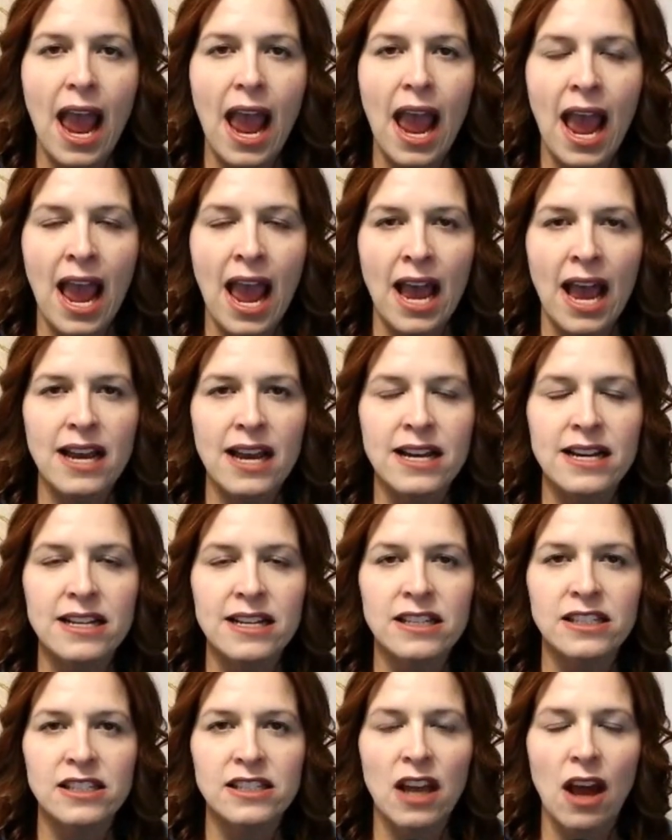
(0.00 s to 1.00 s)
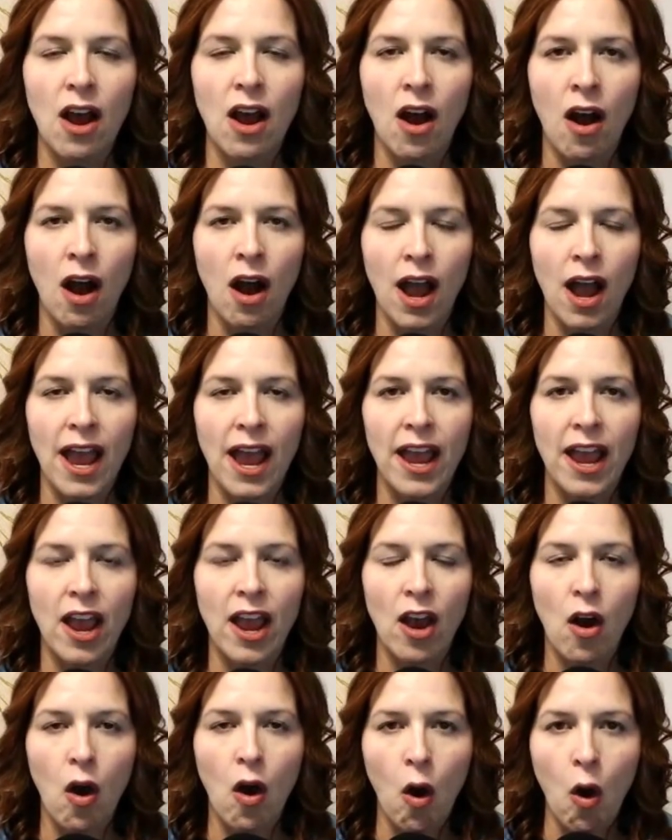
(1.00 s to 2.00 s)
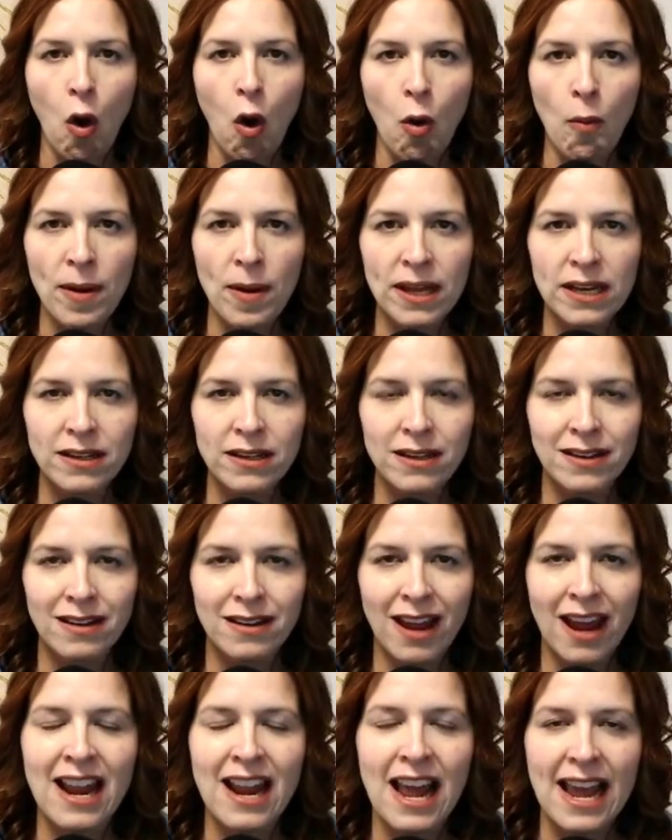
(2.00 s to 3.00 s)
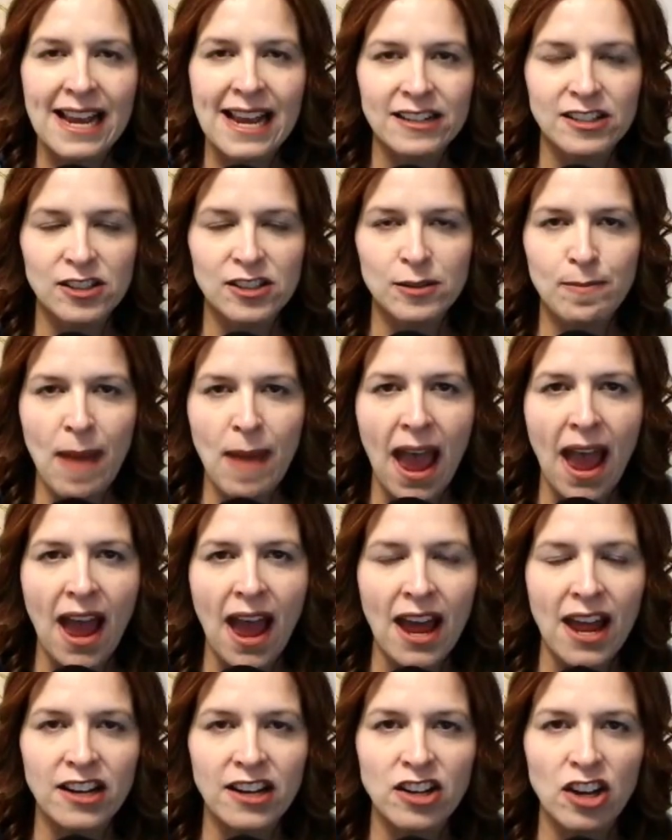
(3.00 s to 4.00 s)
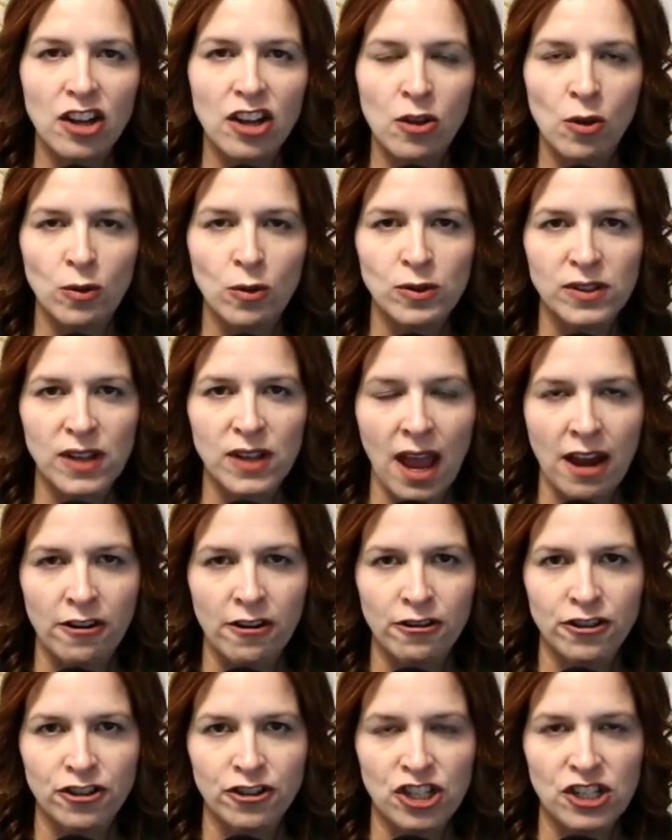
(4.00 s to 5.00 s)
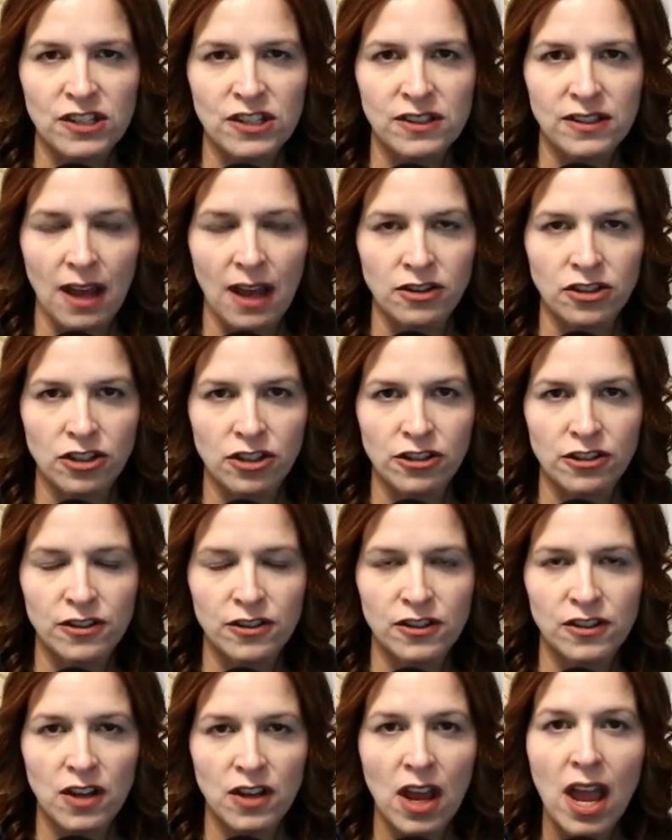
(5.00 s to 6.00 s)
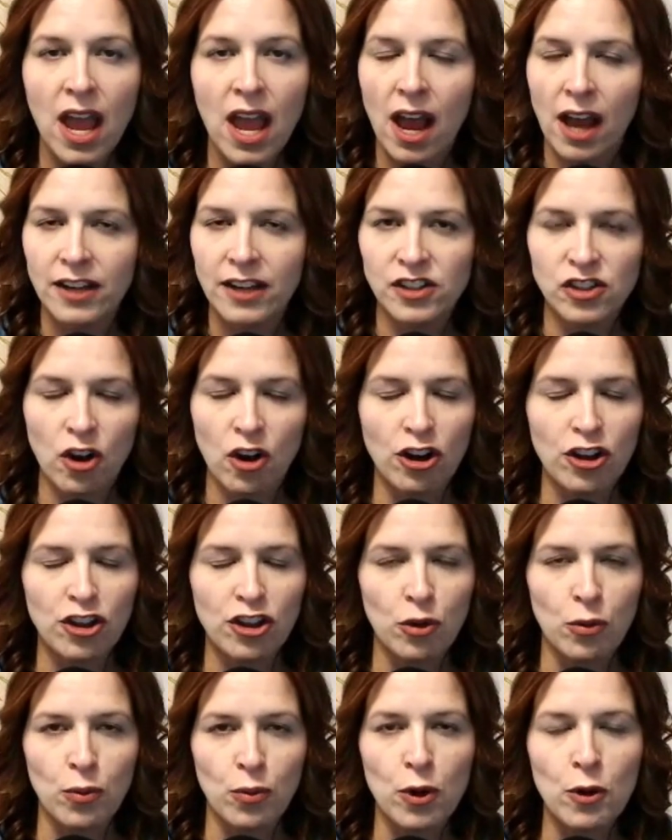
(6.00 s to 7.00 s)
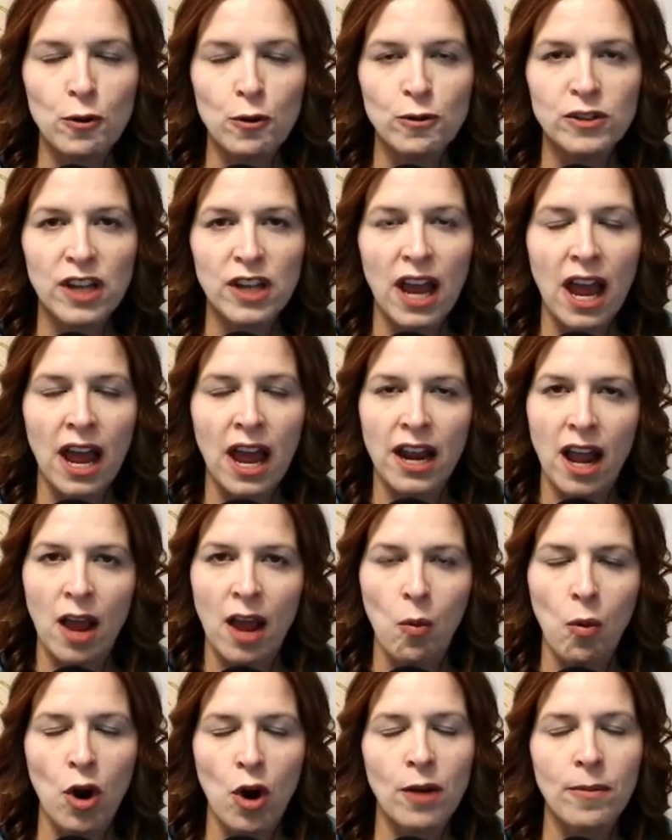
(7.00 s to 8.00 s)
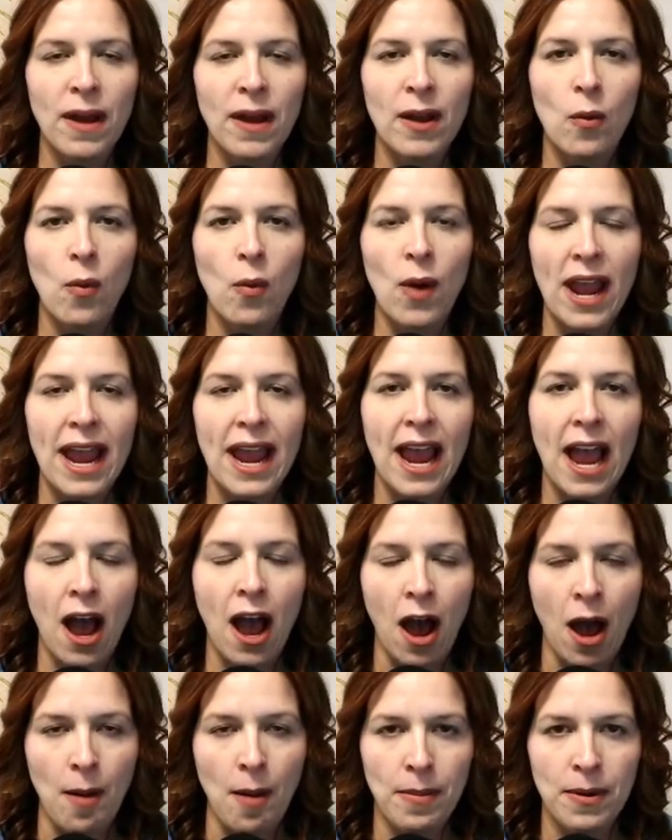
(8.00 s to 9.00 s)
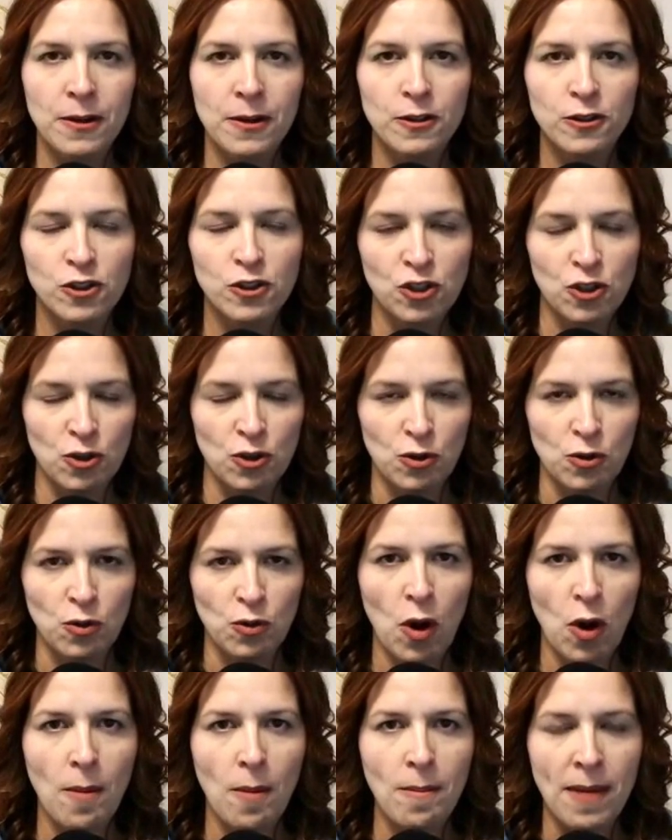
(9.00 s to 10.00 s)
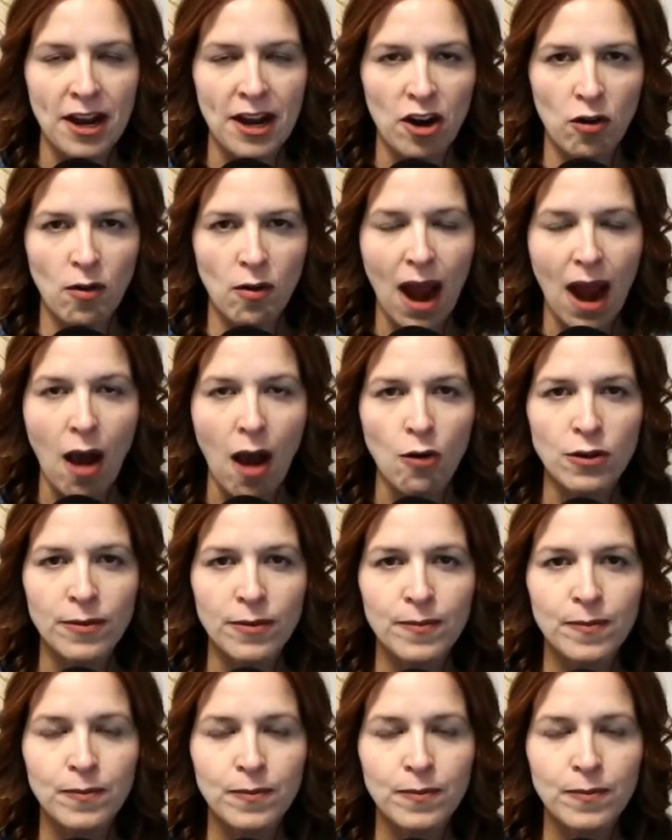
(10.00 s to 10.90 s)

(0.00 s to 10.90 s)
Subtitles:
and I open and I expand those energy centers. I start at the root and I work my way up to my crown.